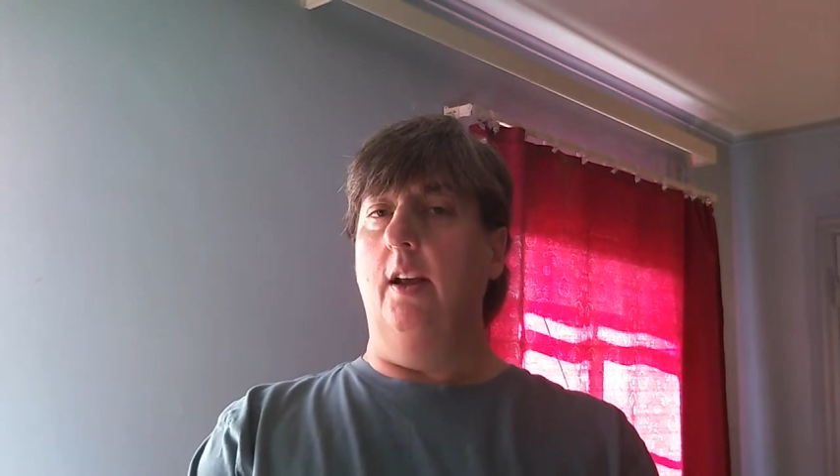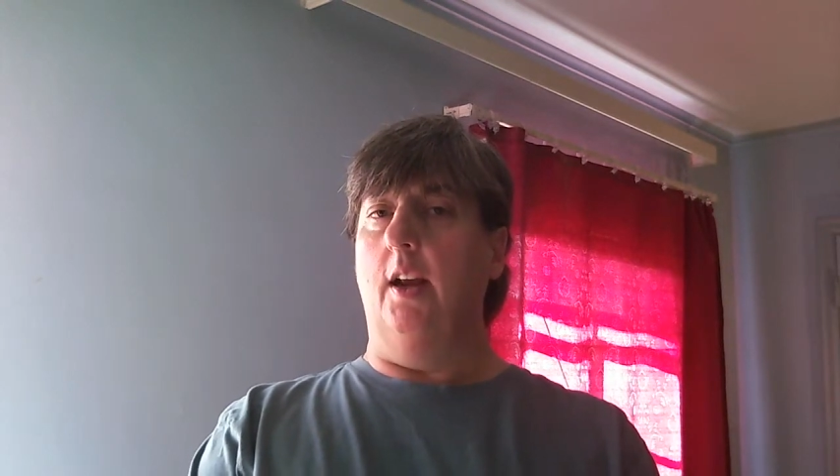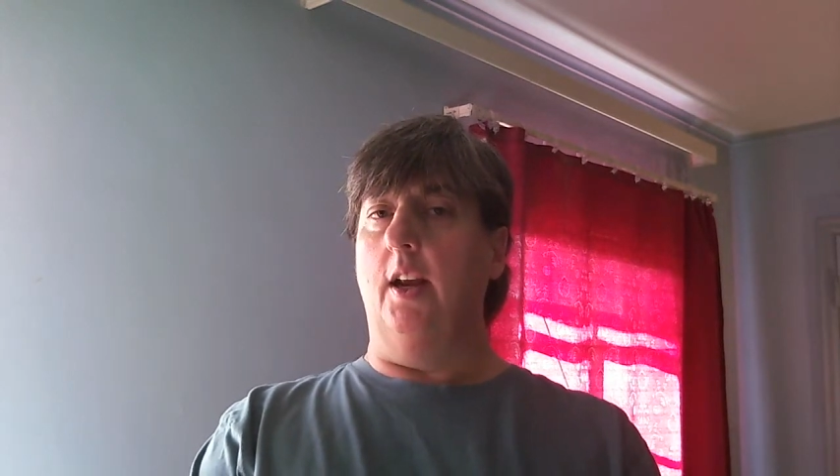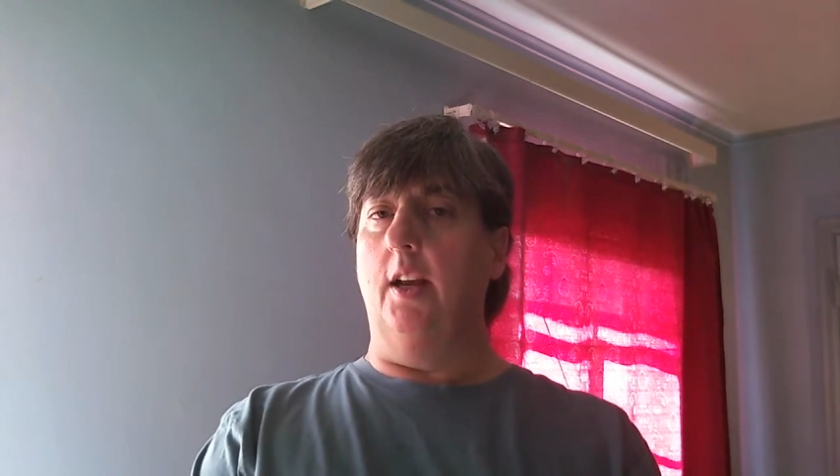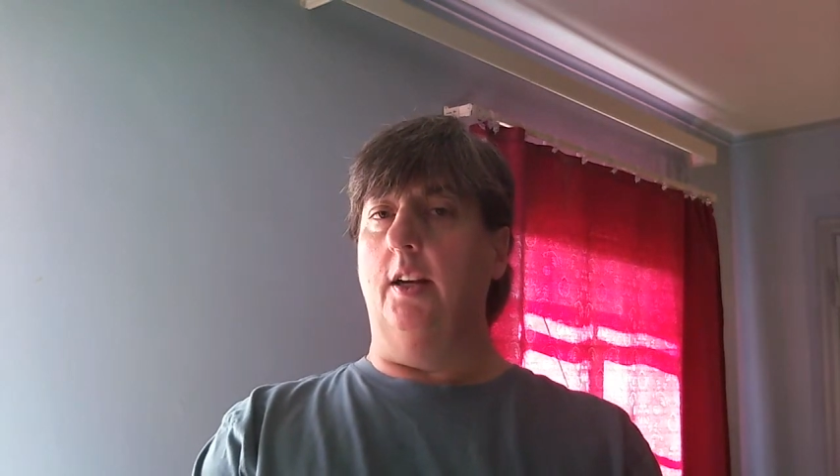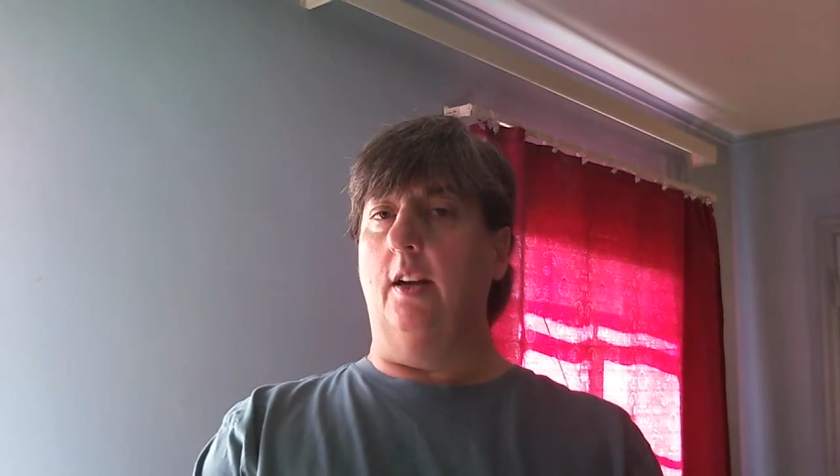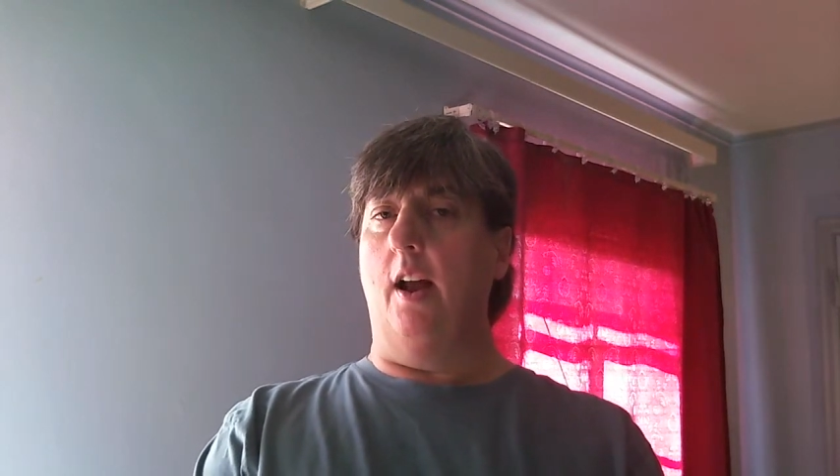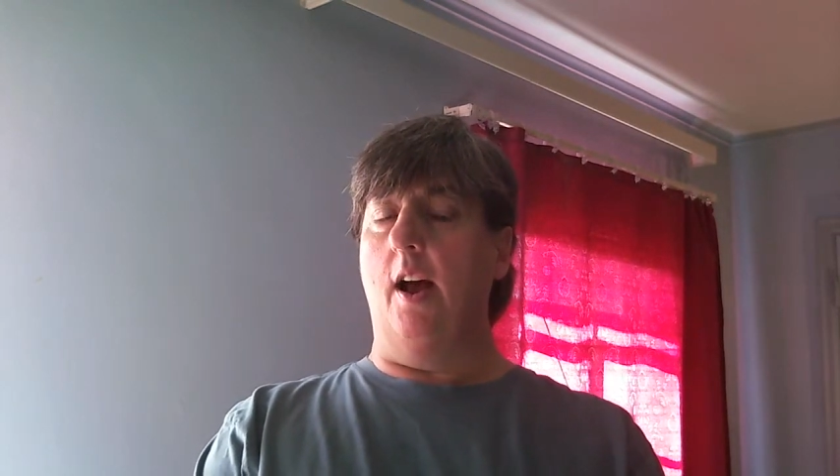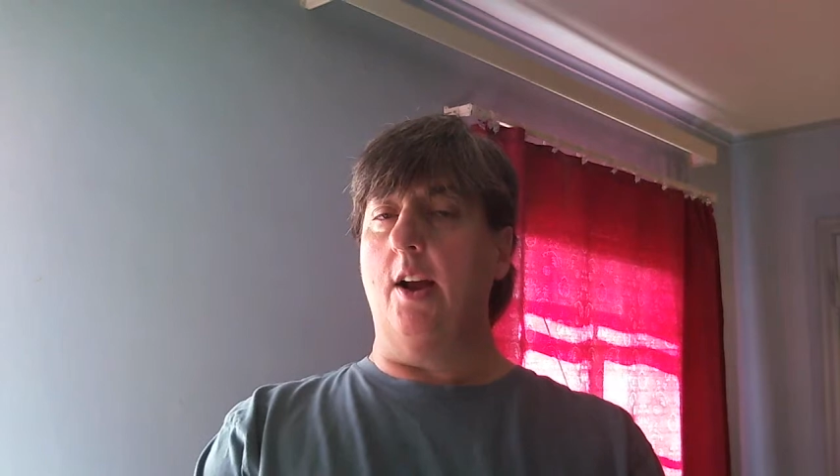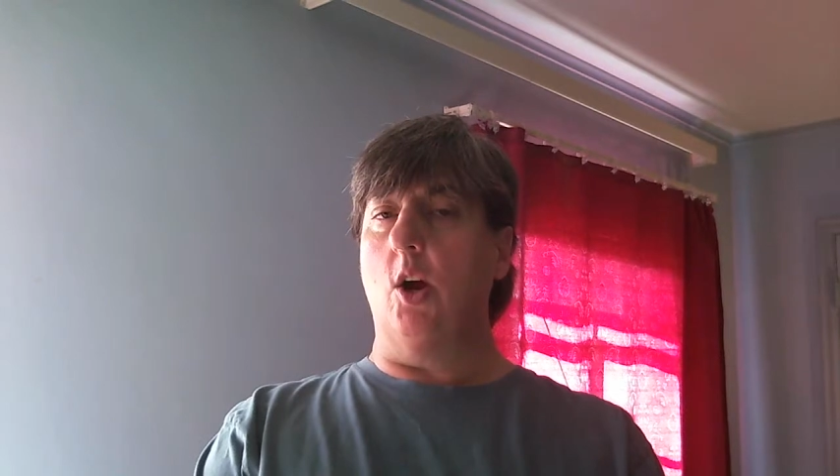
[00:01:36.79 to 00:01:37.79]
And
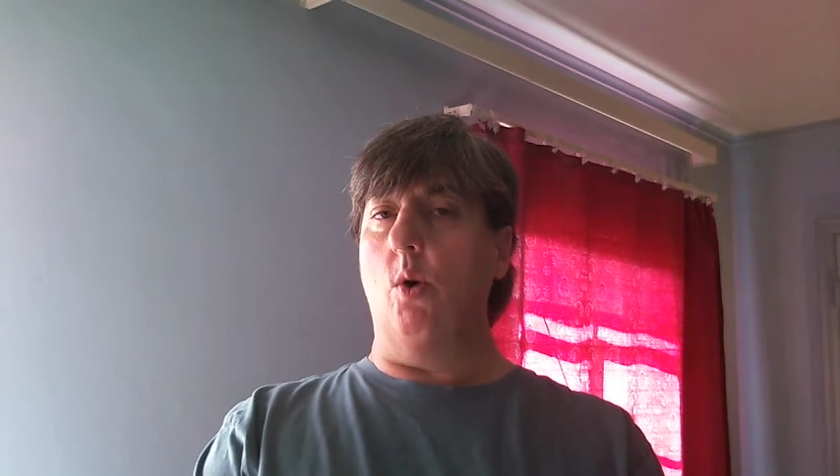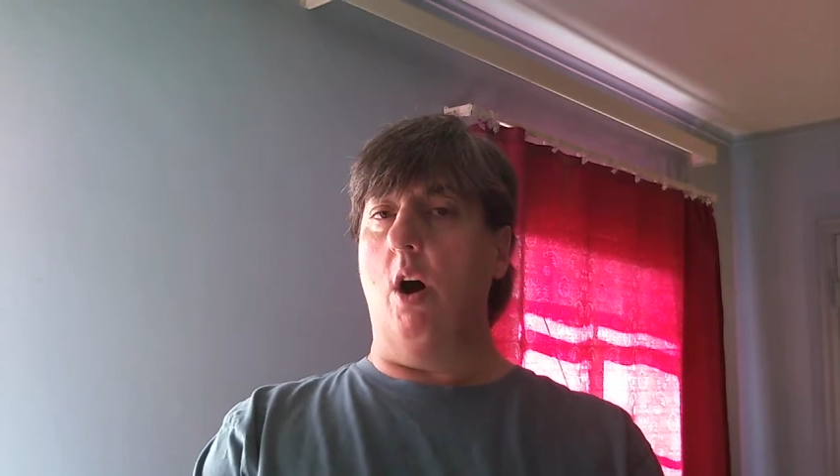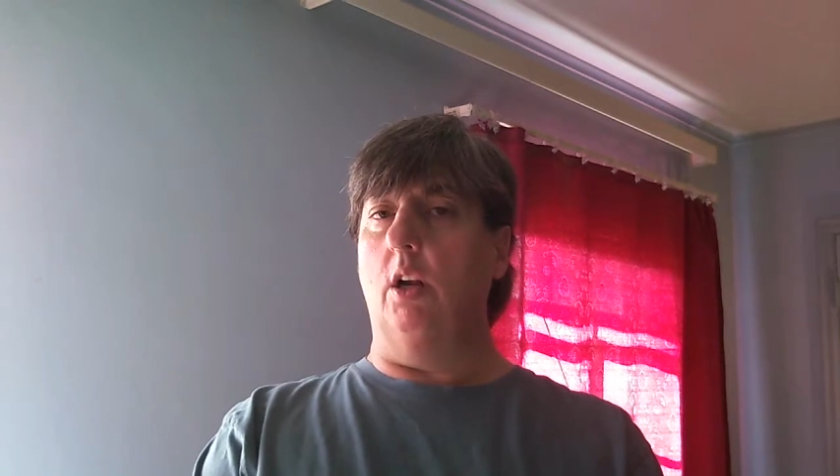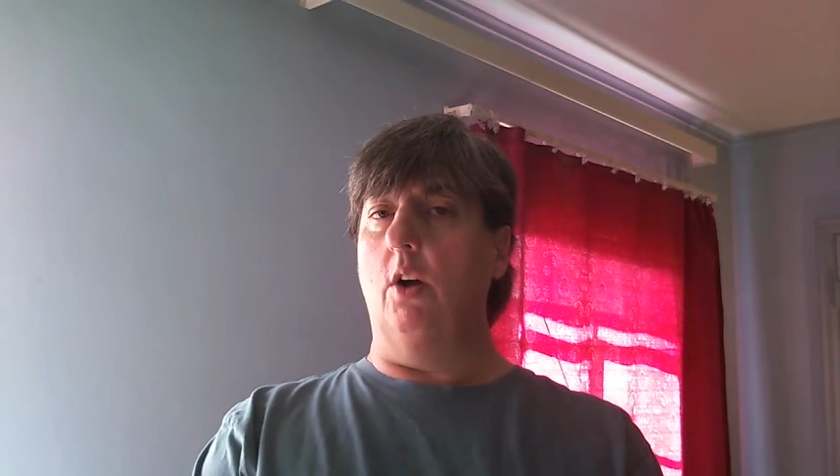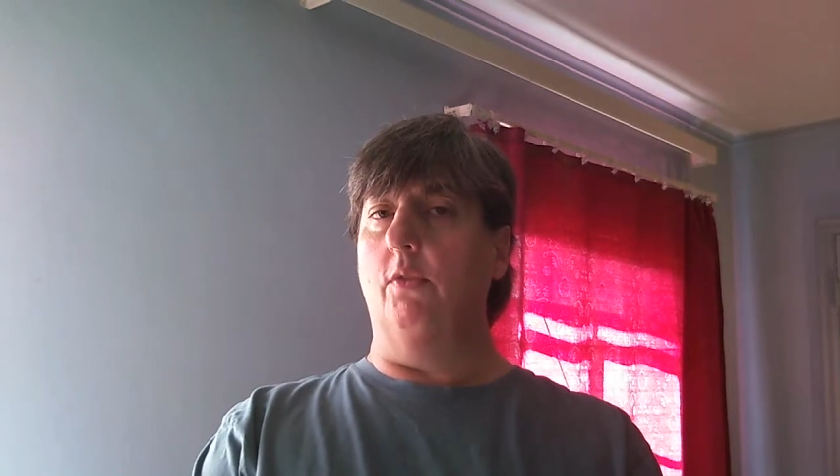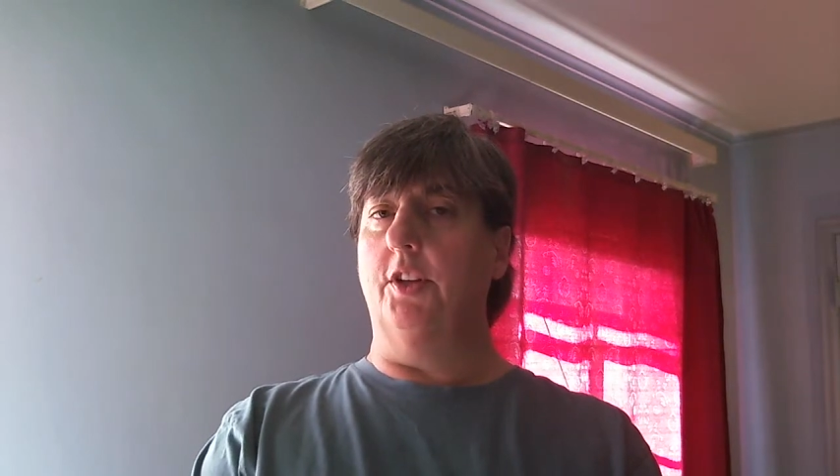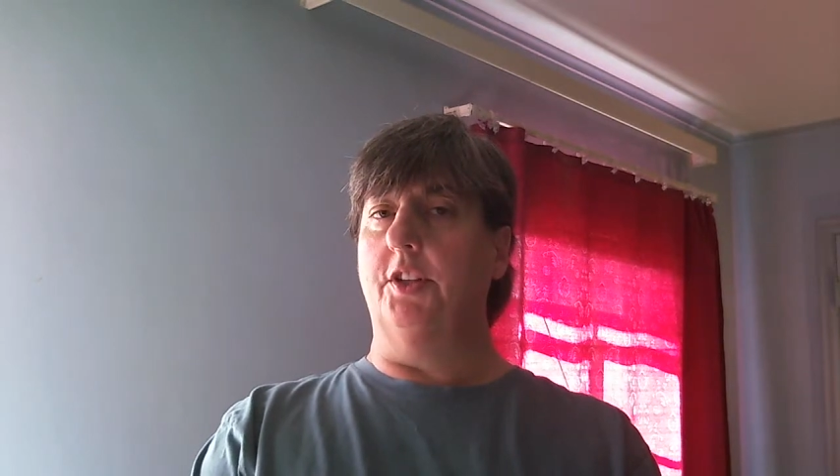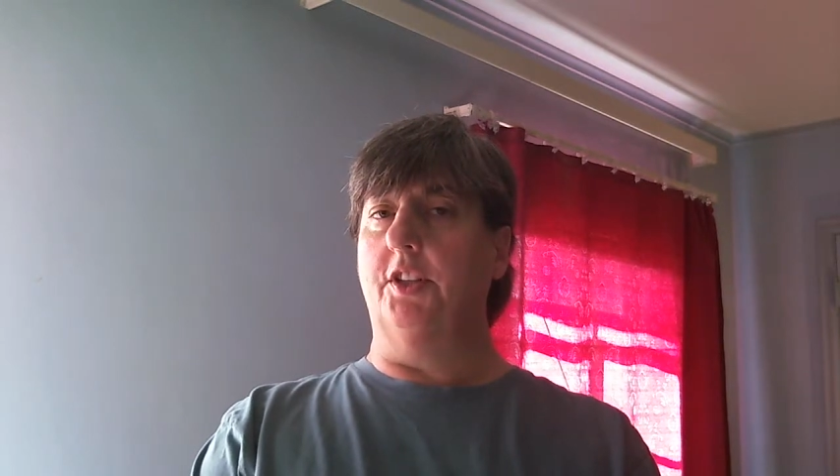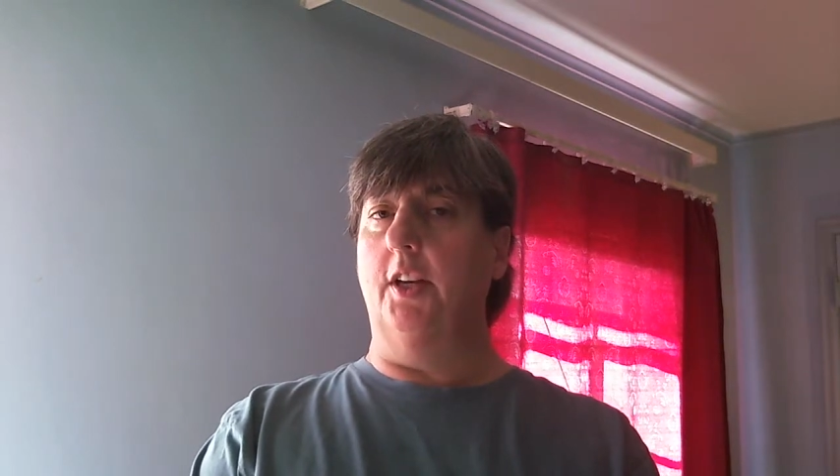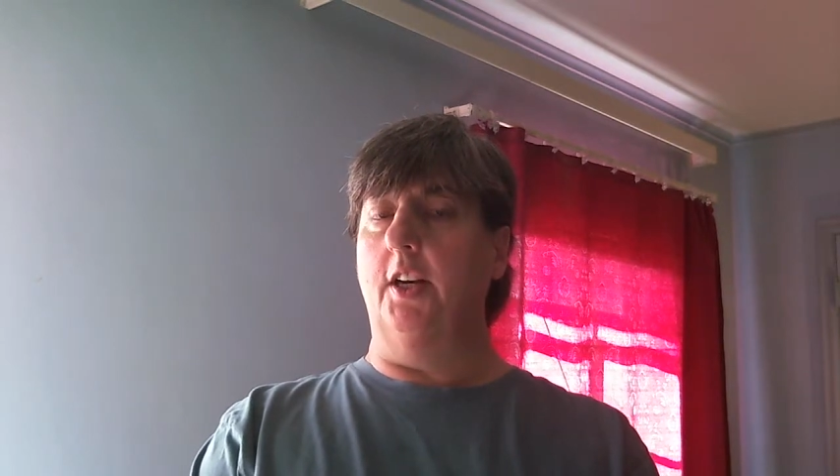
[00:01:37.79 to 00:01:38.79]
I go all over the
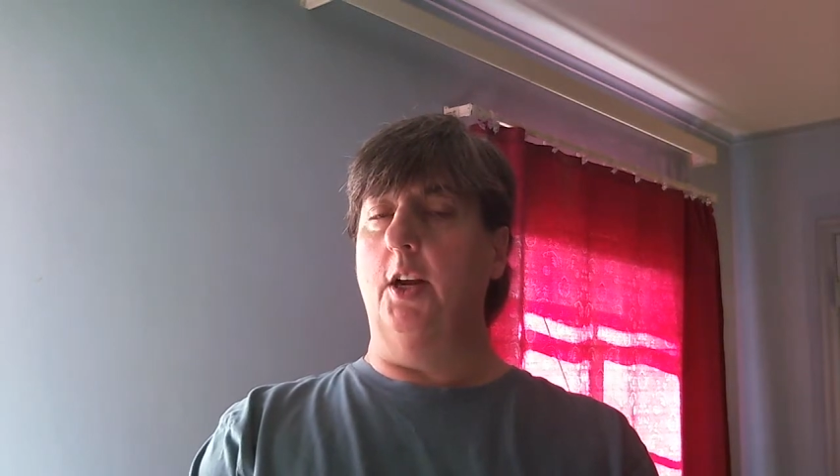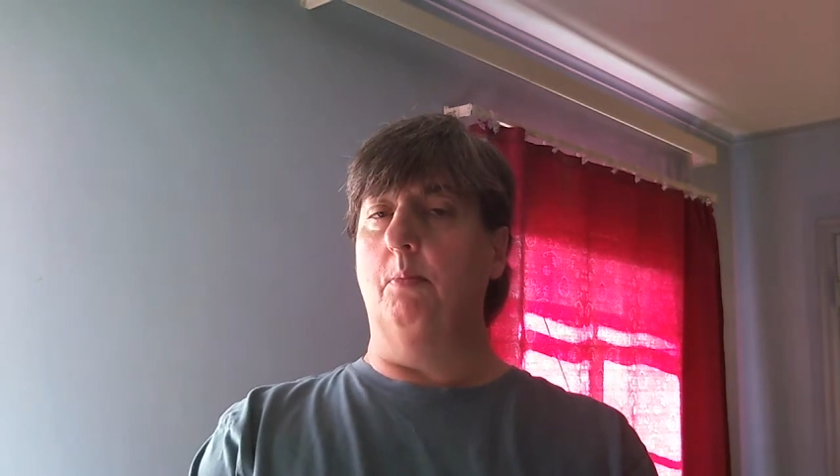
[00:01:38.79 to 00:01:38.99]
city